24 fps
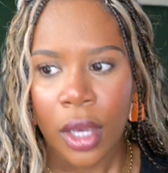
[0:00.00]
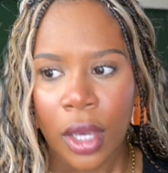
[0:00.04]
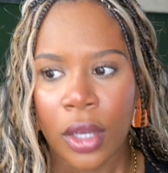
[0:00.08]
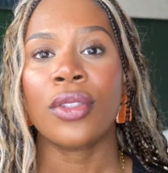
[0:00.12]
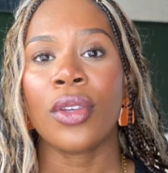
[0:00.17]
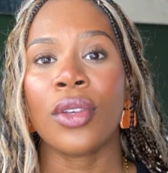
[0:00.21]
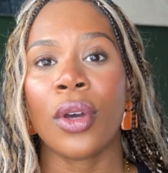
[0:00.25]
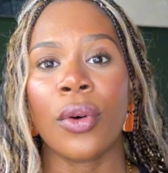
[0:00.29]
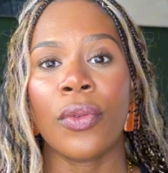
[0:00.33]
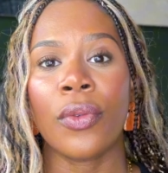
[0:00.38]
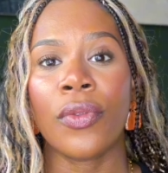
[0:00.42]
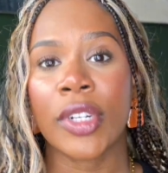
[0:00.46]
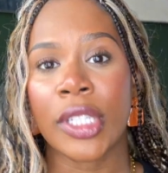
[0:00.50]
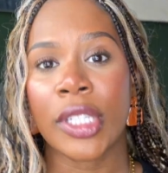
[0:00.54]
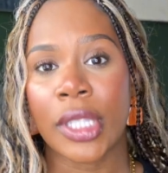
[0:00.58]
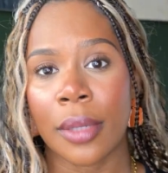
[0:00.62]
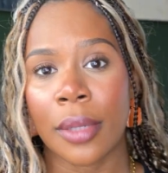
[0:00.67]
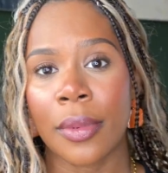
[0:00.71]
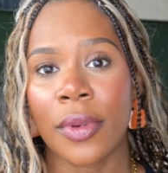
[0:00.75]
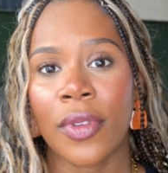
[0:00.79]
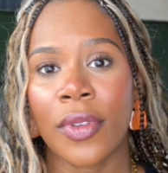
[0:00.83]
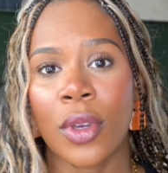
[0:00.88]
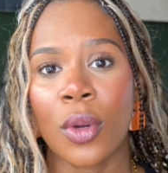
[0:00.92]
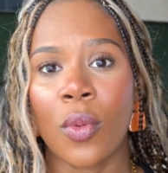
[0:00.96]
So for
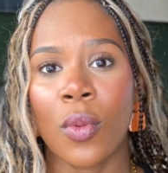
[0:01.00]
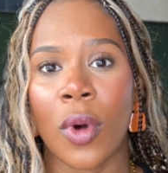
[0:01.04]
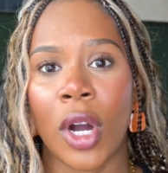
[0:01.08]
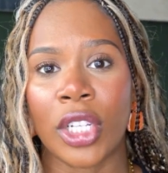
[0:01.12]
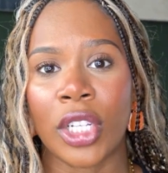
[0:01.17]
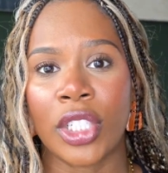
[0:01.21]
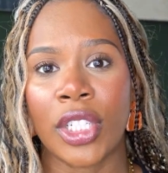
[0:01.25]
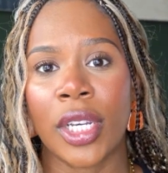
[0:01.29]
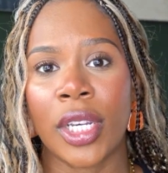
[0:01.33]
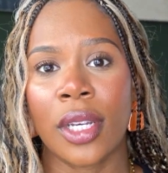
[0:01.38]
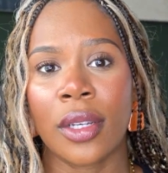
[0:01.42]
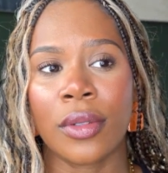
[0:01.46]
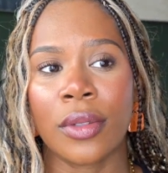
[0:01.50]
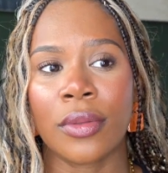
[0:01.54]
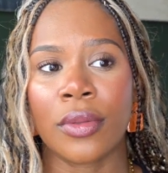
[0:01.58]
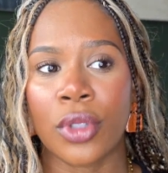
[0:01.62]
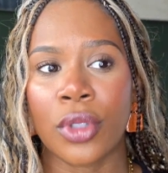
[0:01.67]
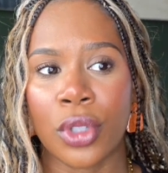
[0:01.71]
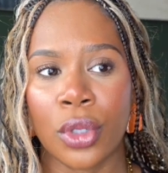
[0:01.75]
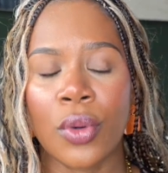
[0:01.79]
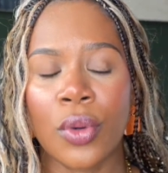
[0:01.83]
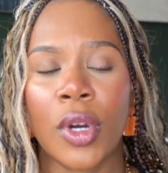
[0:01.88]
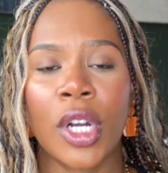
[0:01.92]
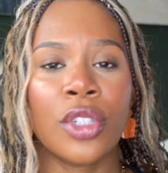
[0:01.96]
some of you watching,
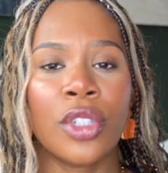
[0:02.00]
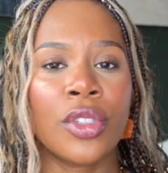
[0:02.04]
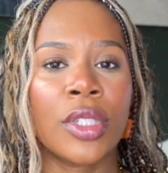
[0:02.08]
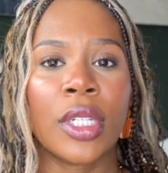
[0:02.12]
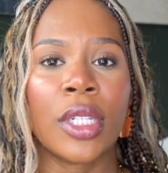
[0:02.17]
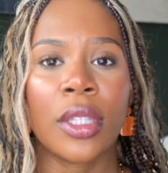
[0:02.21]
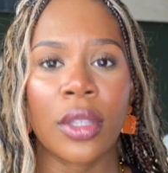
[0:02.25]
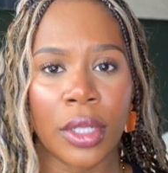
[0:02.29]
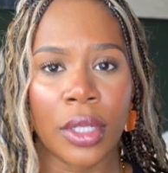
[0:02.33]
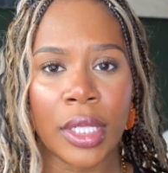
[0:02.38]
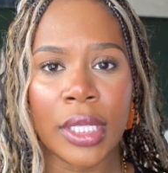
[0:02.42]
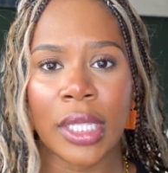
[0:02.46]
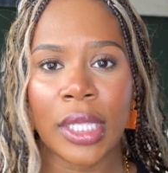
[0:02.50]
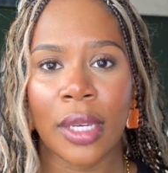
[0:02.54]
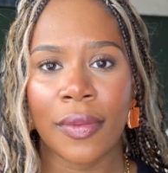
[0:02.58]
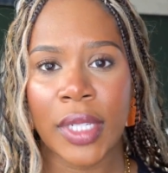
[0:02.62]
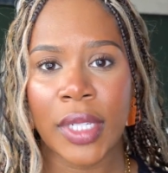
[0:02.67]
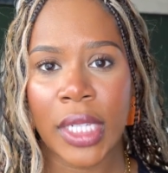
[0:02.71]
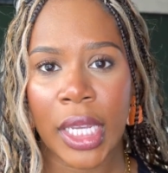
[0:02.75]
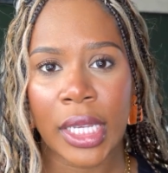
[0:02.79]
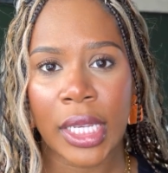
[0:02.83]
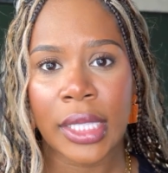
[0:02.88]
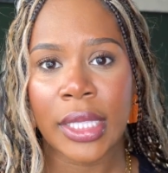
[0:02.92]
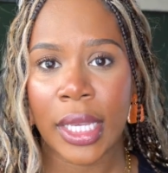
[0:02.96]

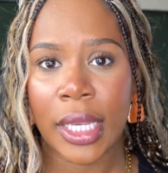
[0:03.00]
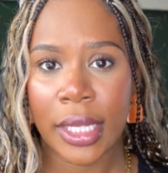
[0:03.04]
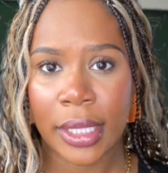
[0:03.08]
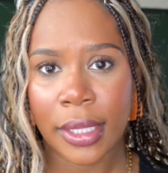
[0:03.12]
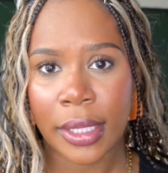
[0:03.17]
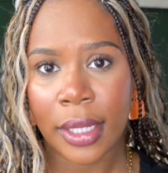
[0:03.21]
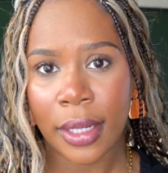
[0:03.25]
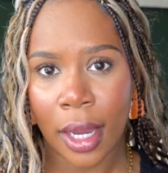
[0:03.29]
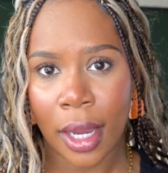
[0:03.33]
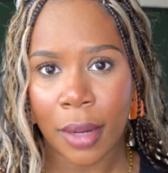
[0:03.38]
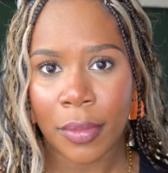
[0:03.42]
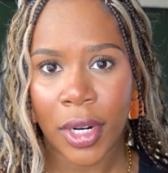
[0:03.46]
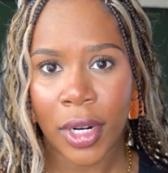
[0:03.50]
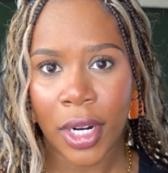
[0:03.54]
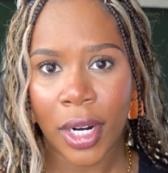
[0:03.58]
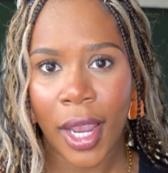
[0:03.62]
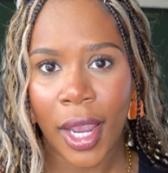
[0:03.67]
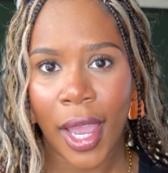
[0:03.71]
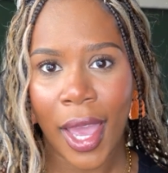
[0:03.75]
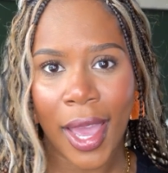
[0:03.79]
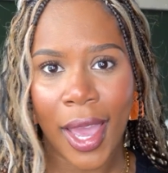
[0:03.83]
237 days is the number.